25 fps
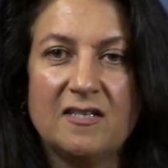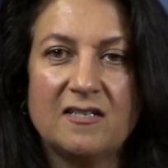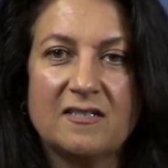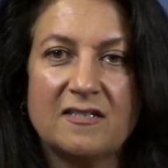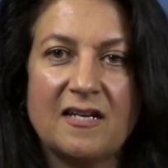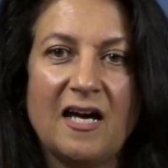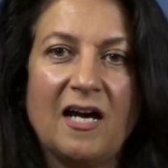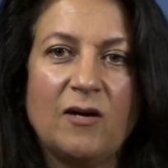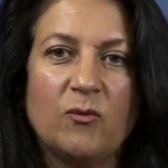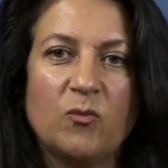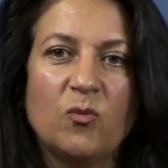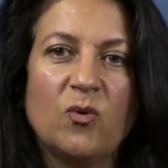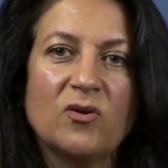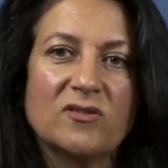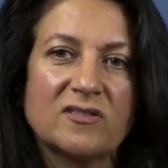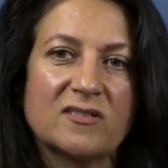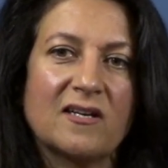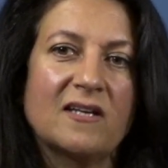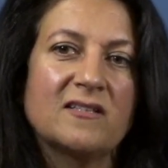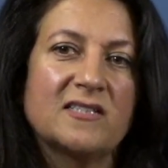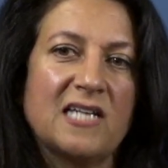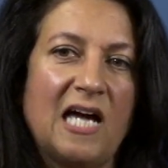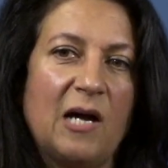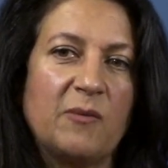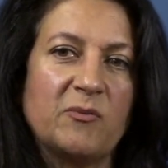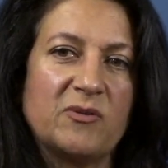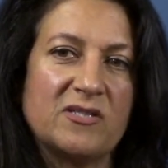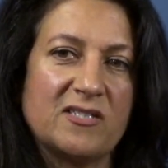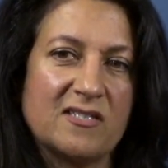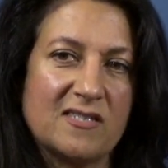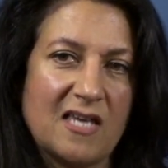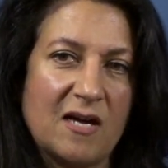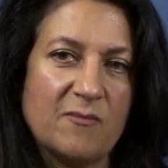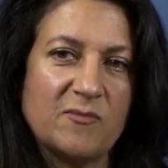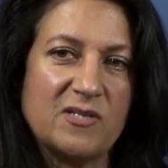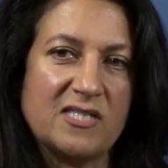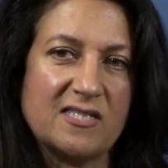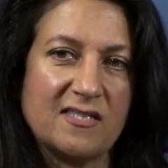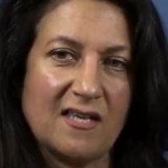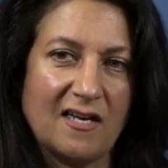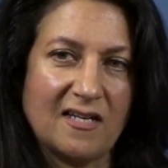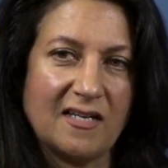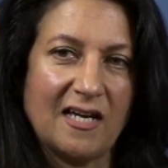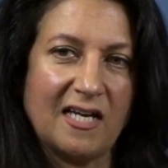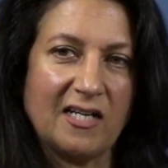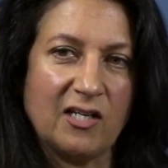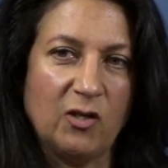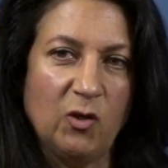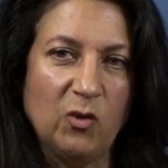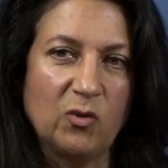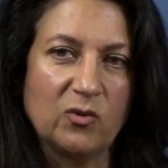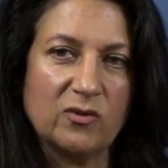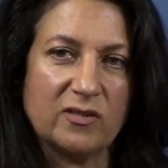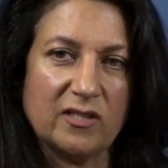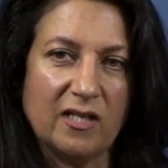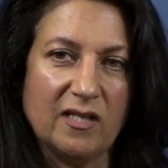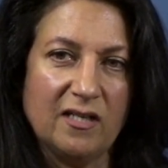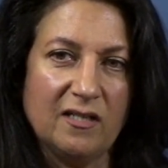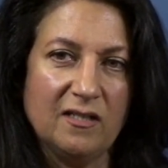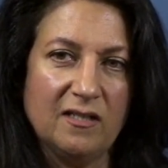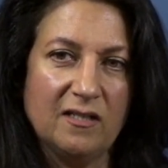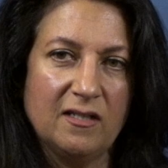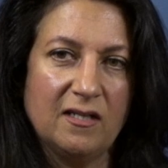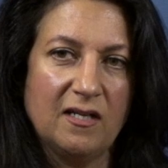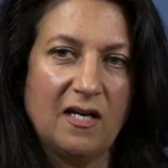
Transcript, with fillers: Now, what's going to happen to them as they get older,